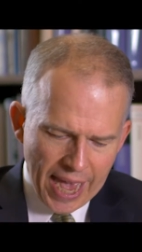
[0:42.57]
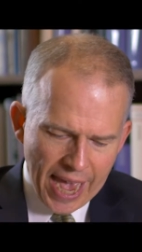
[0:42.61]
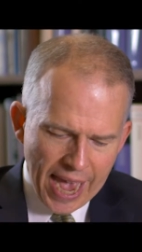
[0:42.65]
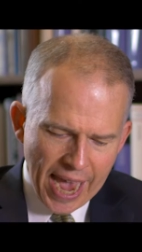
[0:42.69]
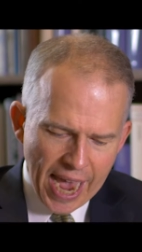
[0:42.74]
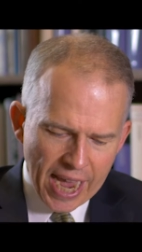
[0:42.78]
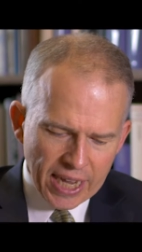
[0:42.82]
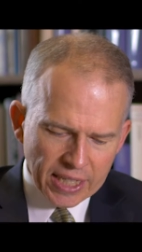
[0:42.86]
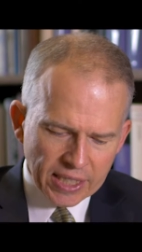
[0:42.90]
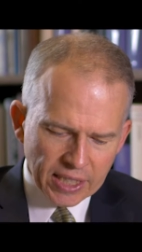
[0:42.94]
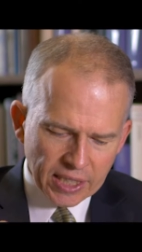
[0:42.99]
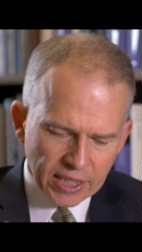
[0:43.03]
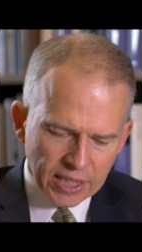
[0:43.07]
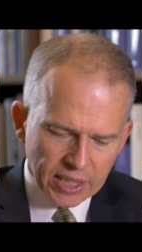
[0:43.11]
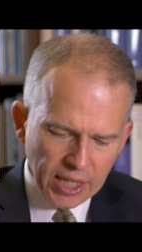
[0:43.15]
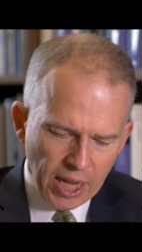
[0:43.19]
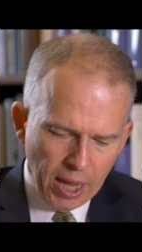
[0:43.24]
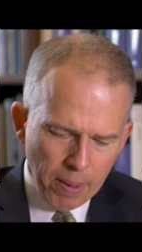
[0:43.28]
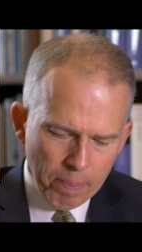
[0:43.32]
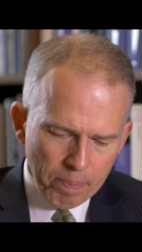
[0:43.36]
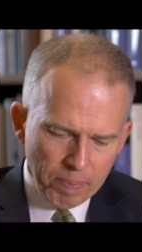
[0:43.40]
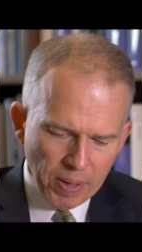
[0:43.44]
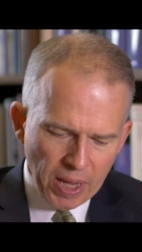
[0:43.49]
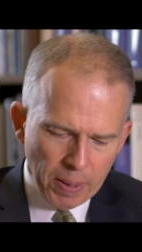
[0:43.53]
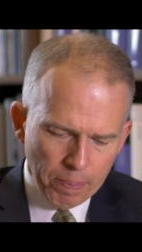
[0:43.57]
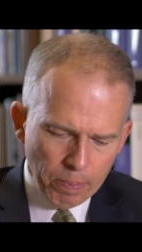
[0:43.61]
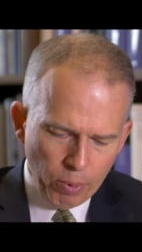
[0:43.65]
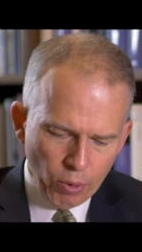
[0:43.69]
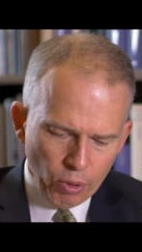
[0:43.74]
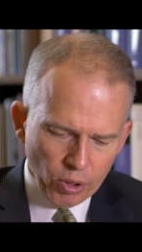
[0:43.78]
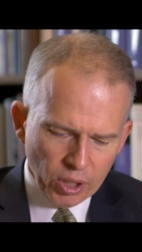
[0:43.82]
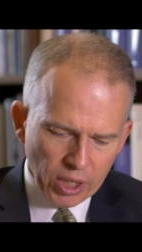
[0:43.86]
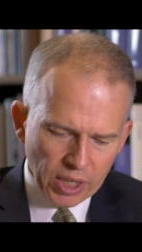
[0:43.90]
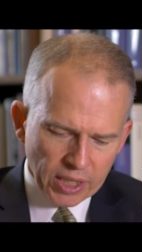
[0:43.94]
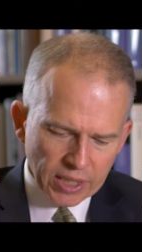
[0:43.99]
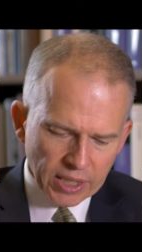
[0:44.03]
Has some
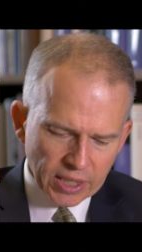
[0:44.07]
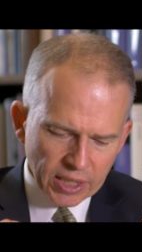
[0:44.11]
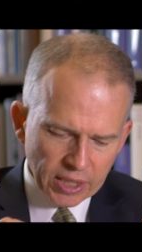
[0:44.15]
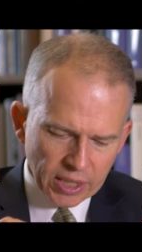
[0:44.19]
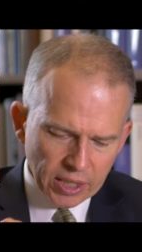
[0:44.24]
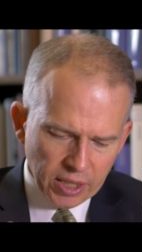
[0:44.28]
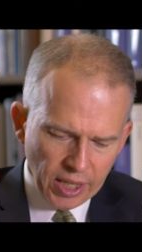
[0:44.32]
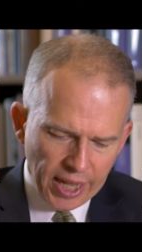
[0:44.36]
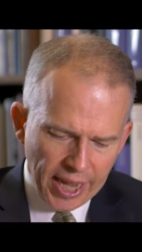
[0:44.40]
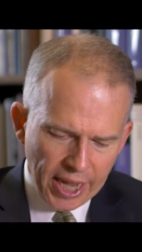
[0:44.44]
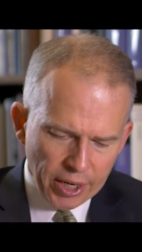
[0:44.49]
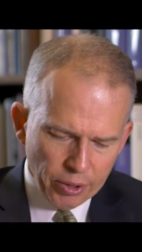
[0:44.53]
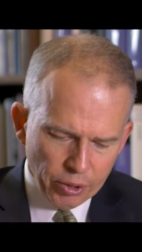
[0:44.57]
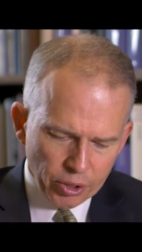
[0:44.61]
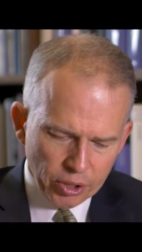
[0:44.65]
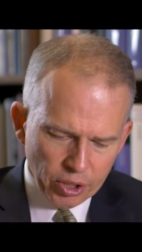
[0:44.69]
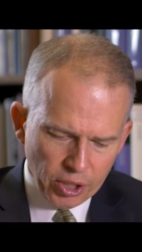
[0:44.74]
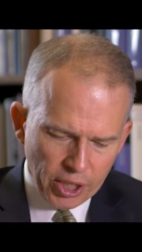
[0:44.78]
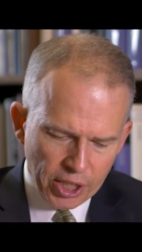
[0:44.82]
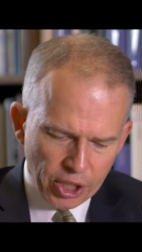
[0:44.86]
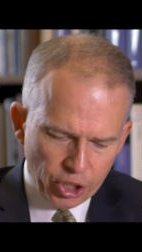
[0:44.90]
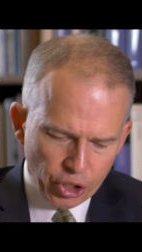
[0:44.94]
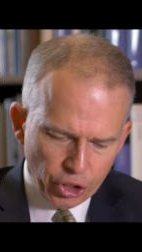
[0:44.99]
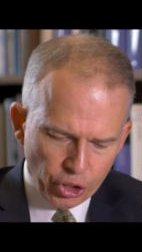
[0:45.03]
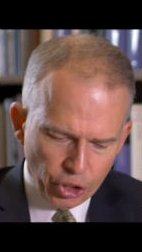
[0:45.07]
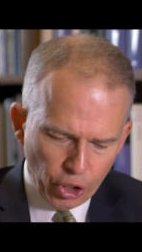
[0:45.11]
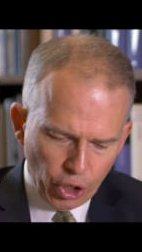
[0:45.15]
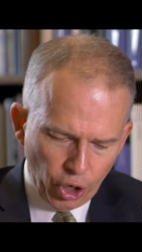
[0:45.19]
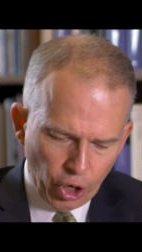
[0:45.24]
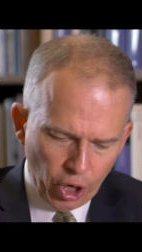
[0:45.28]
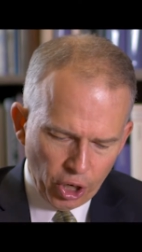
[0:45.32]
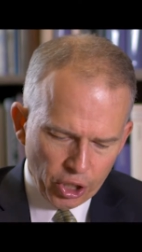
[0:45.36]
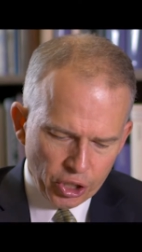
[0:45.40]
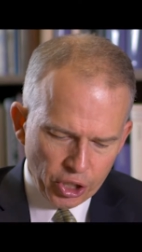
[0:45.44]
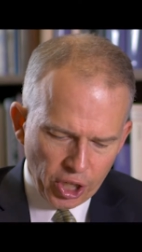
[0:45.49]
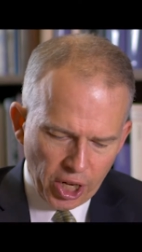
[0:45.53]
people slanderously
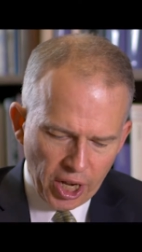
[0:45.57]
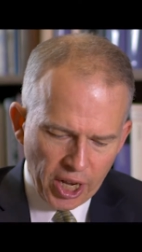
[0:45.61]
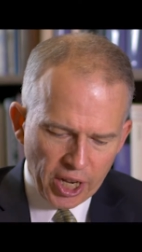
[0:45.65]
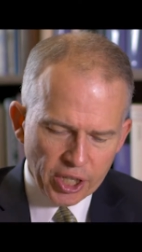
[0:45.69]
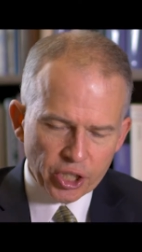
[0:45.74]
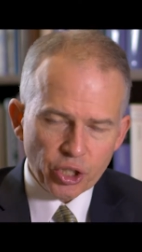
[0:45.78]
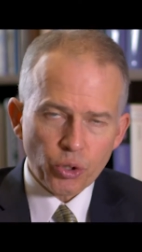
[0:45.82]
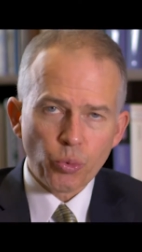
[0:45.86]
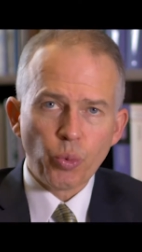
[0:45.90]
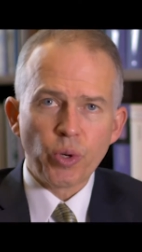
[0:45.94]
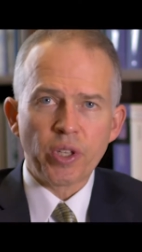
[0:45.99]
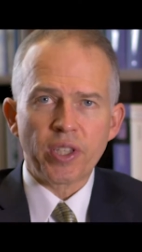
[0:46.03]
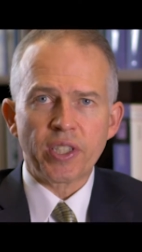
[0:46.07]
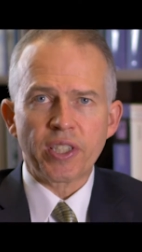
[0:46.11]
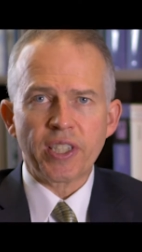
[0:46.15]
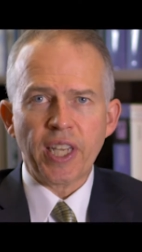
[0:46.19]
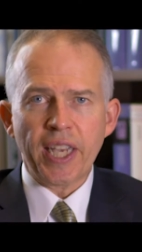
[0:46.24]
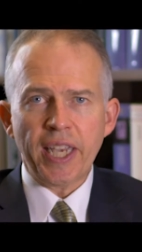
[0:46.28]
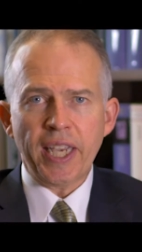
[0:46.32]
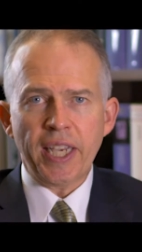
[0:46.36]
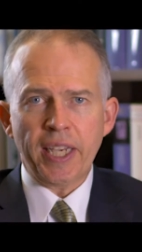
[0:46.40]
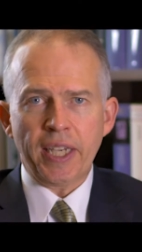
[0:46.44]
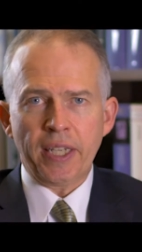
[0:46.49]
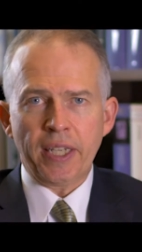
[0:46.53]
charged us with saying?